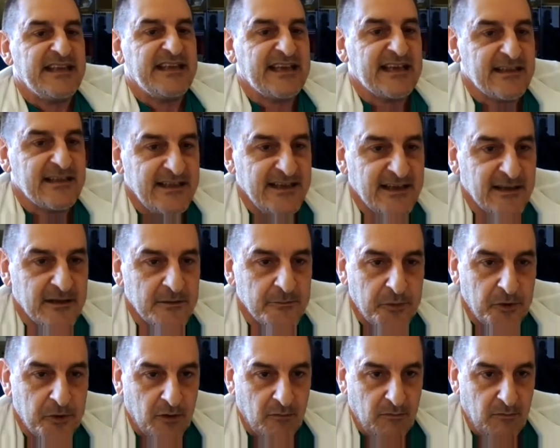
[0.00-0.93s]
legal
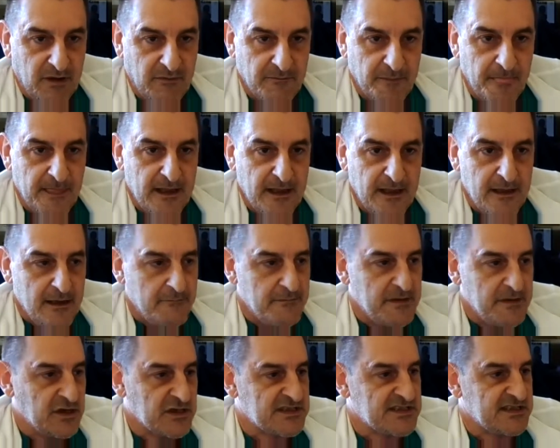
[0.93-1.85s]
problem.
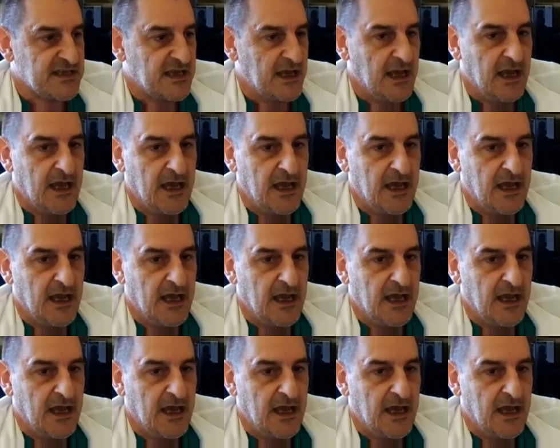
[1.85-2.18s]
Because